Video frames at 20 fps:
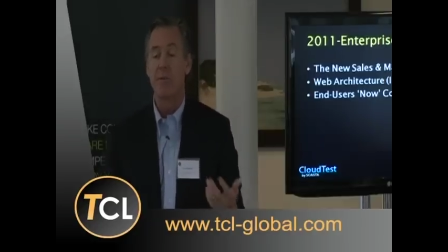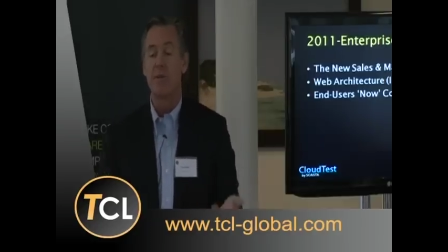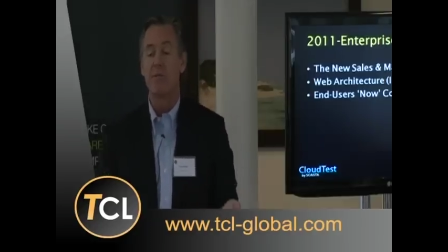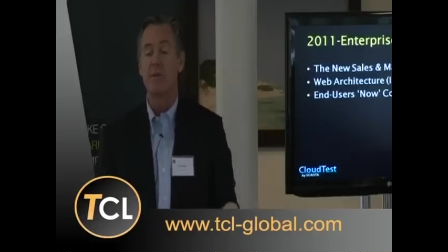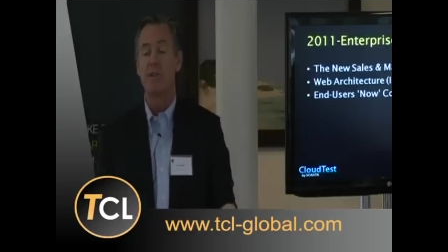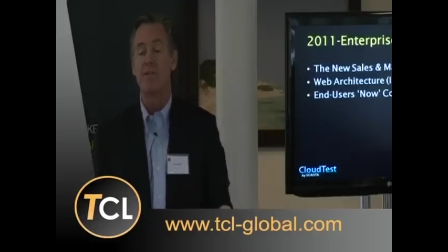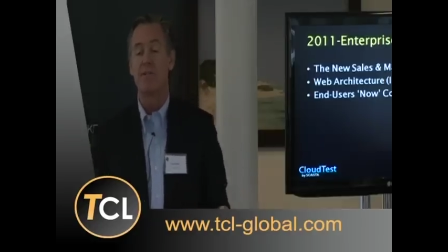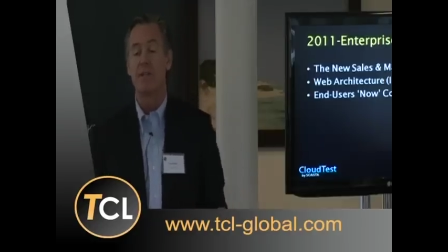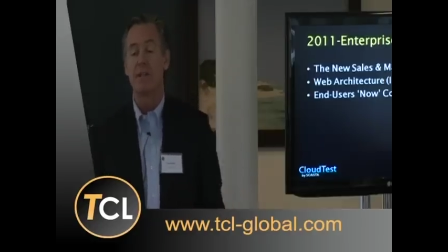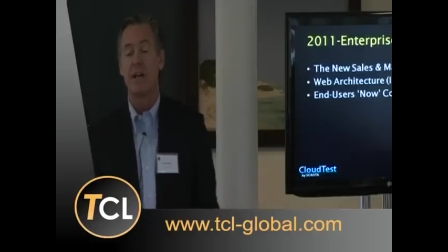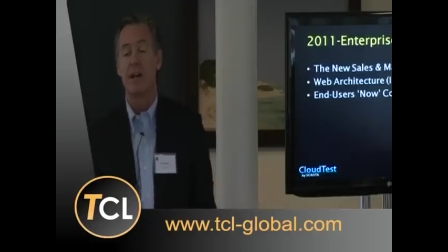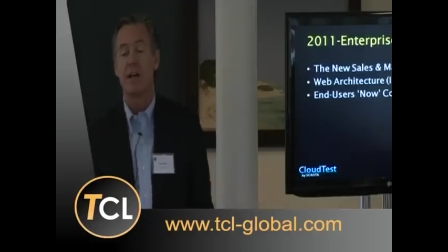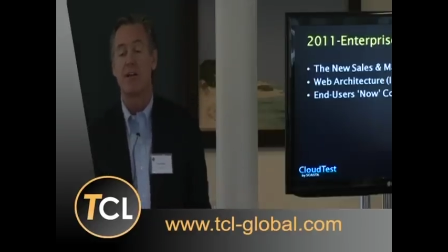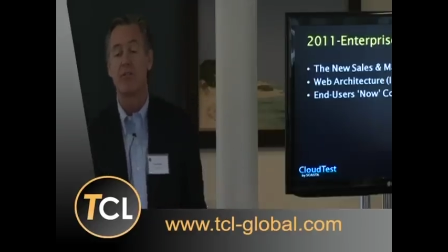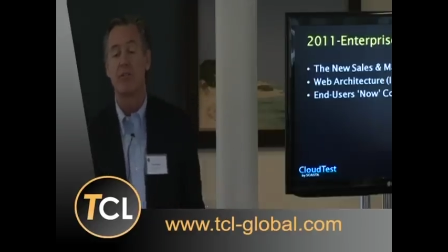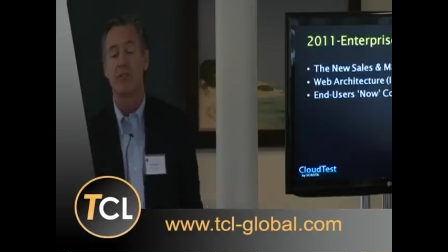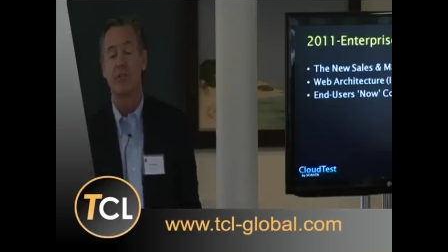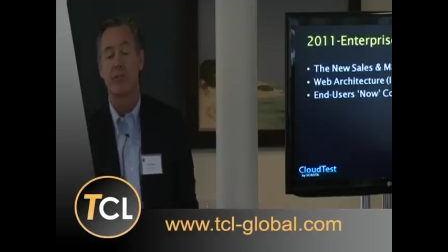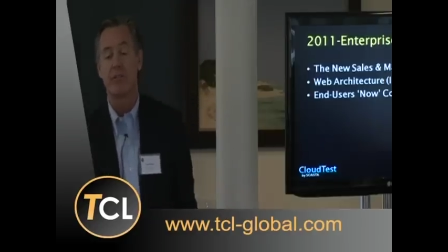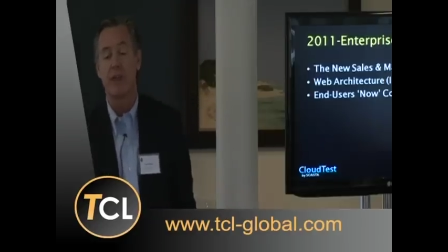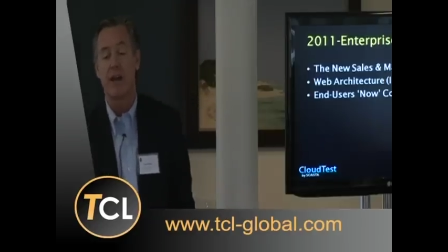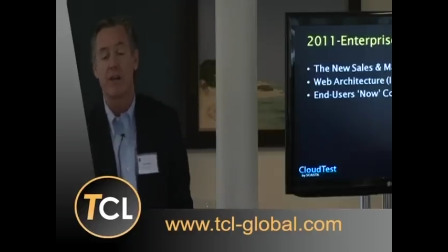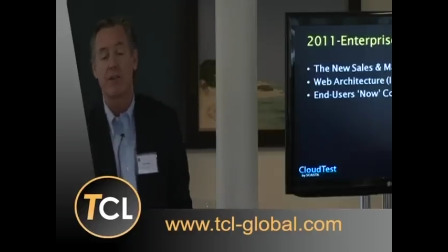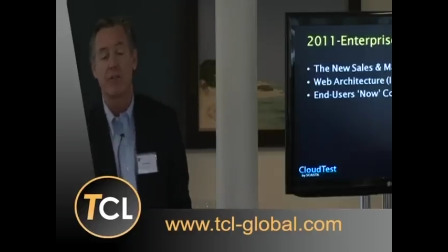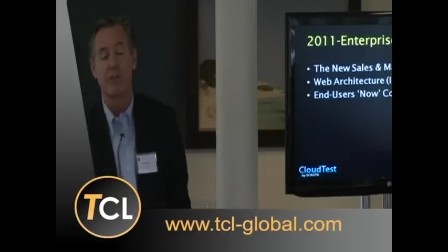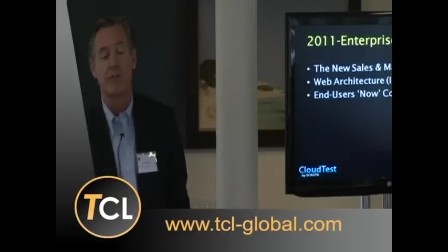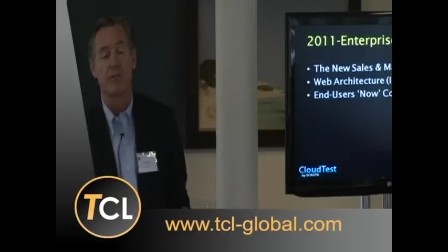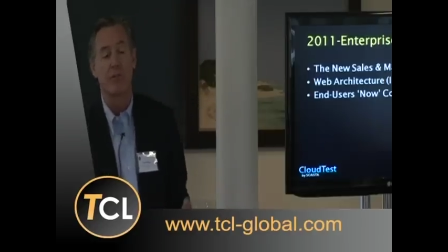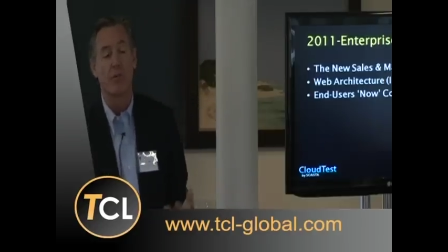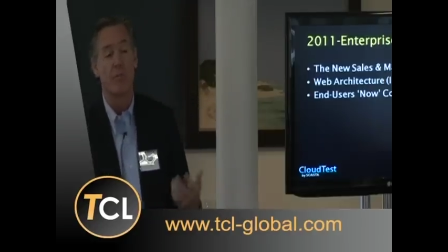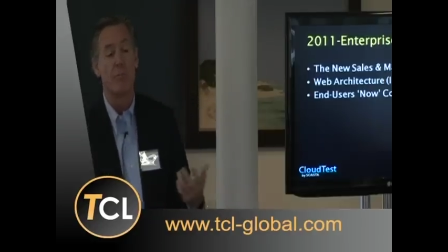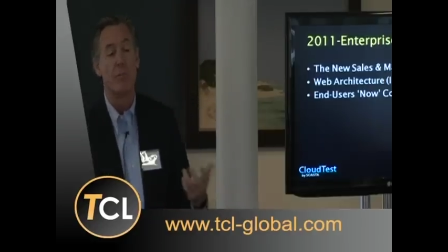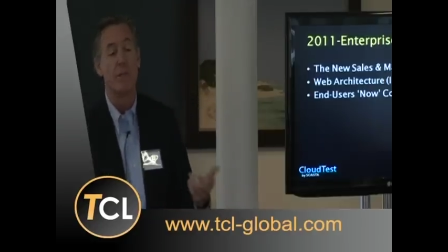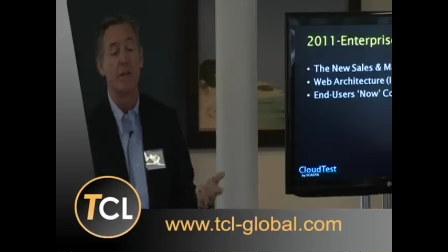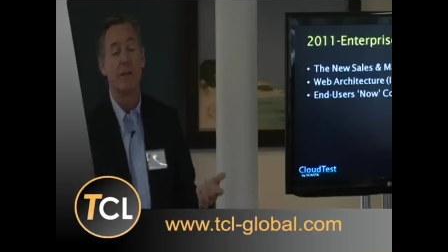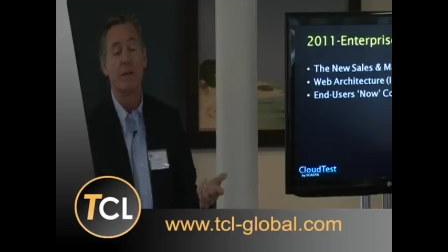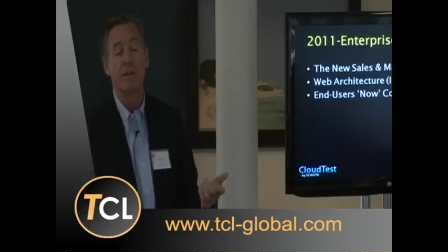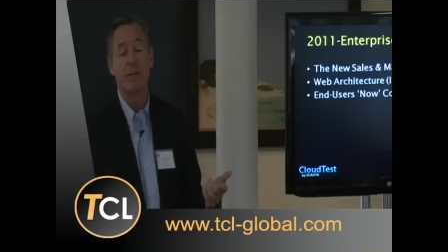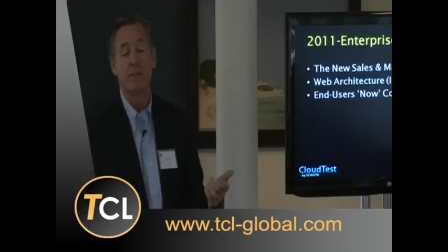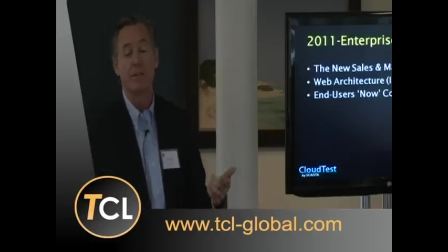maybe even hundreds of thousands, or
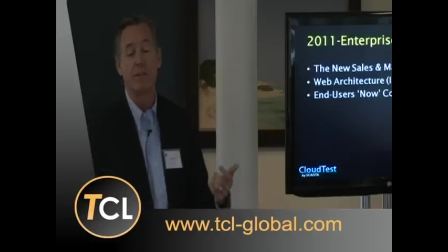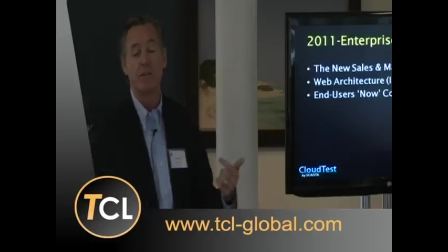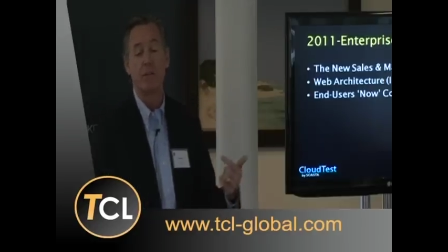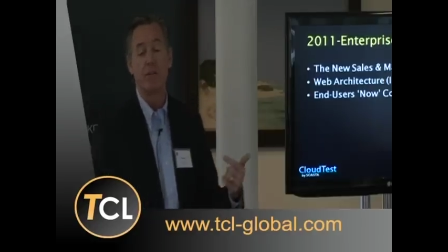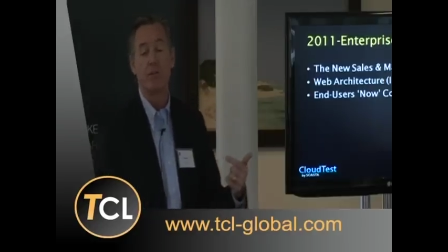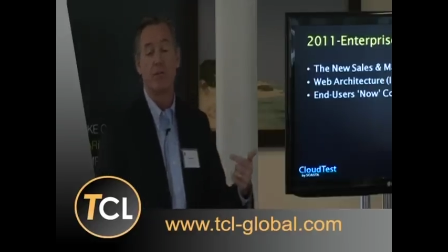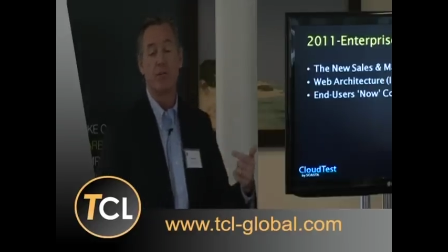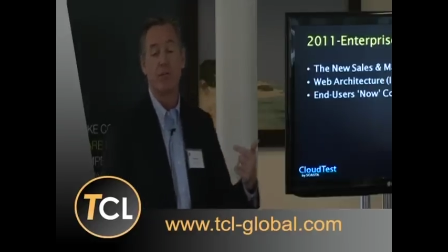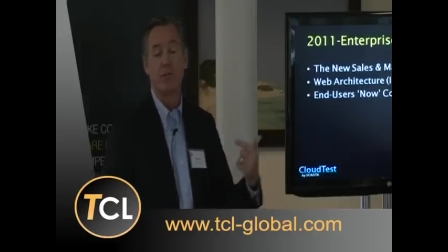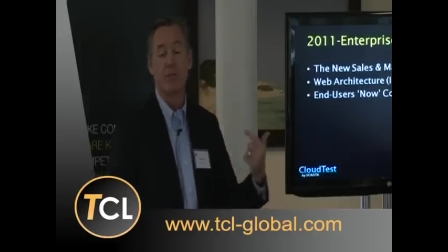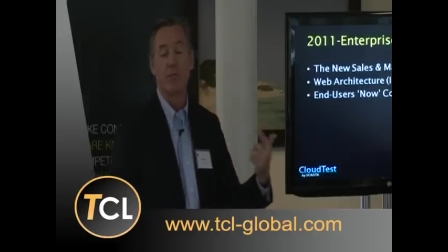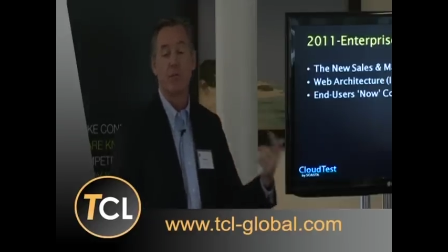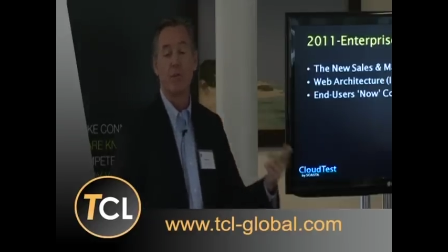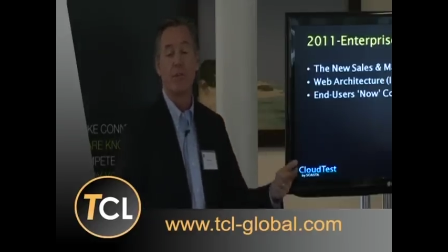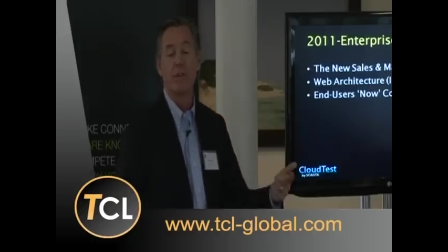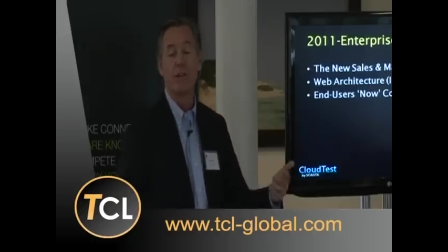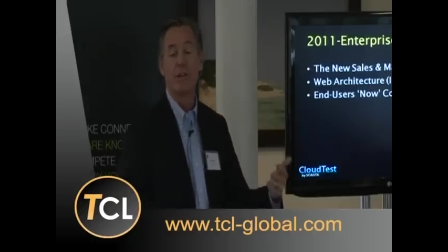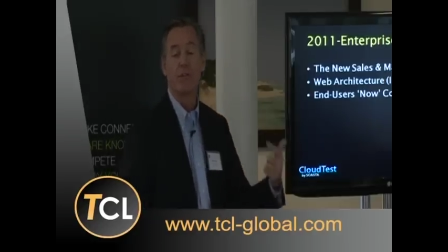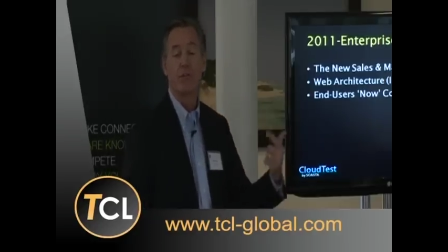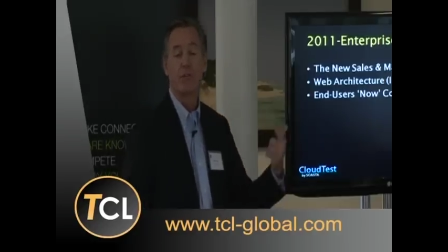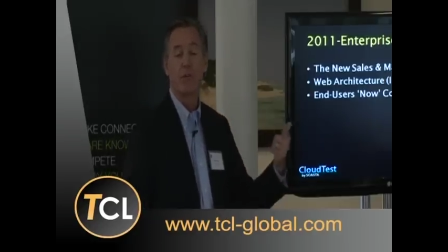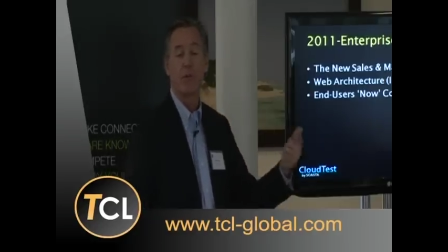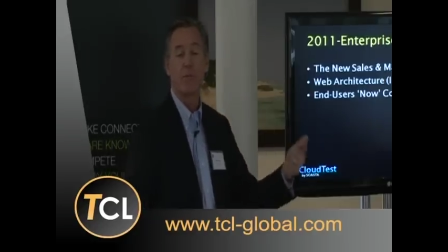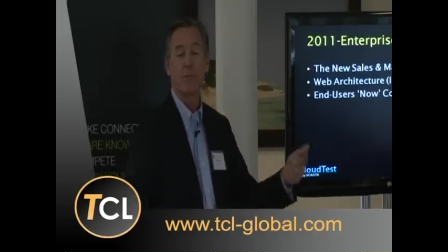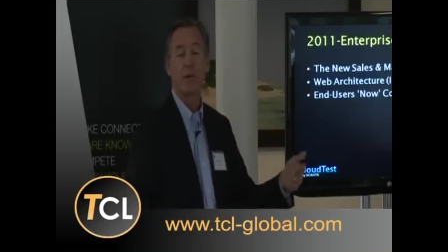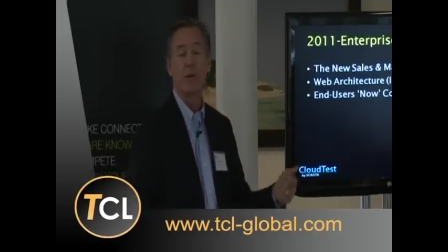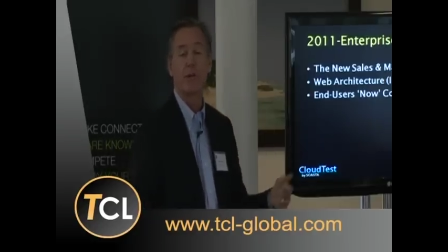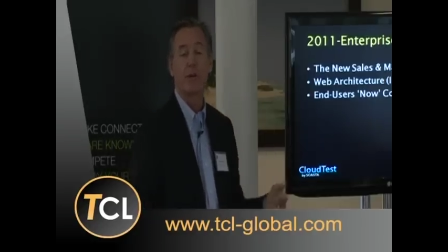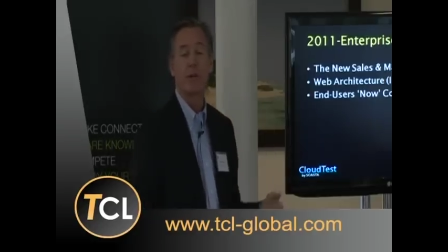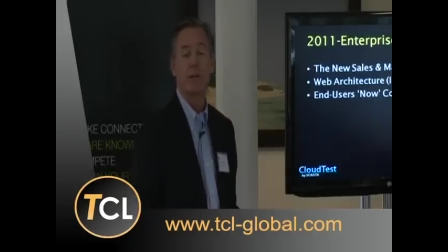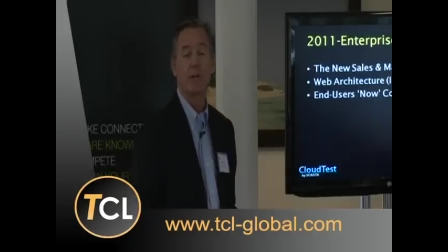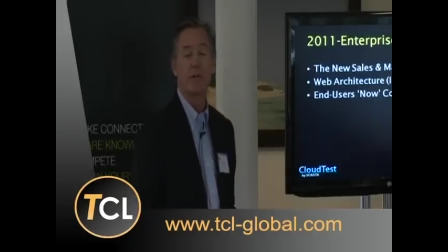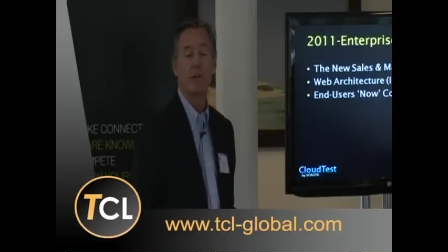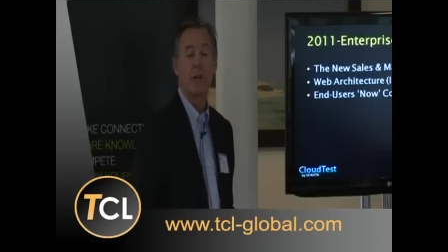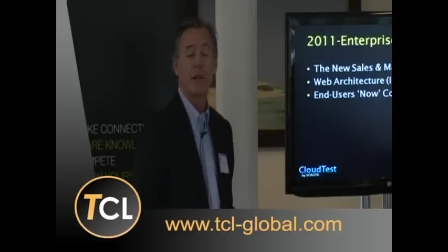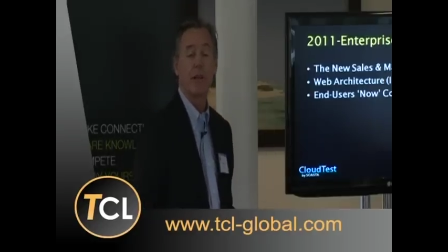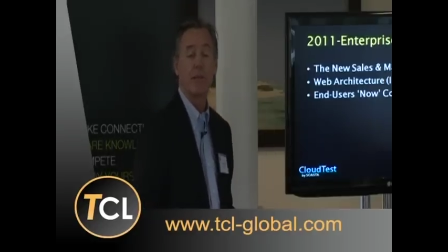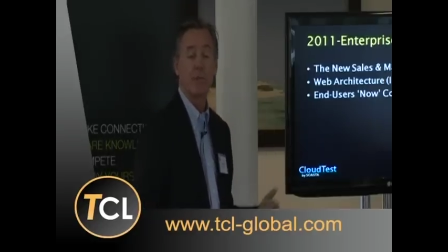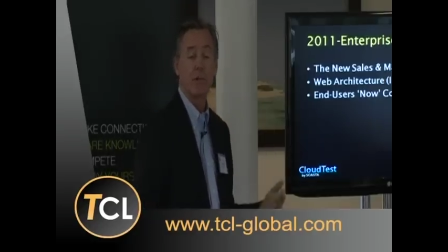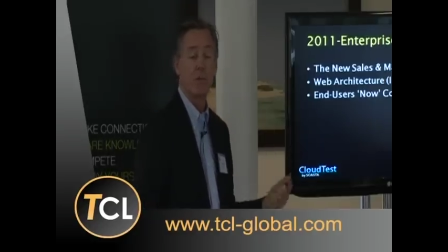millions of users within a short period of
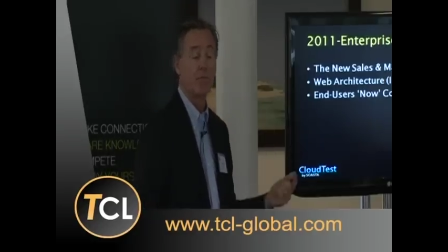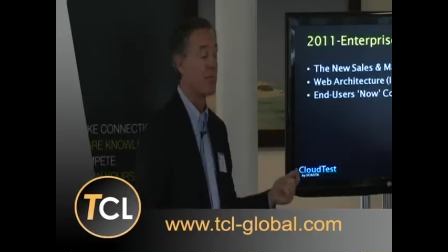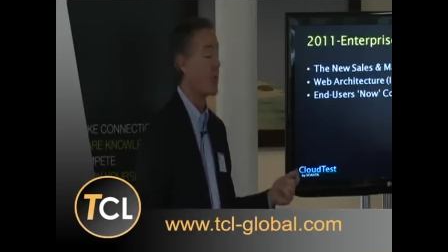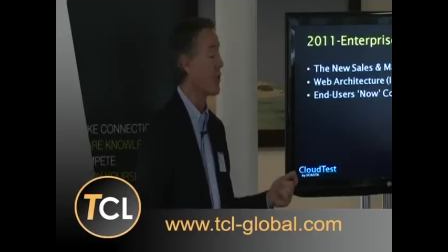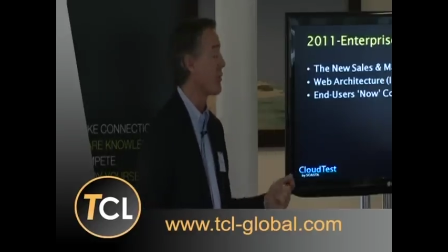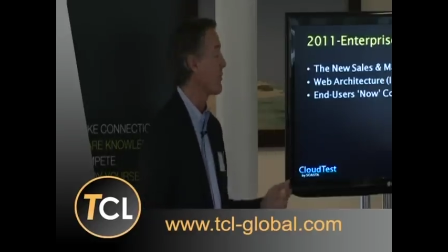time, and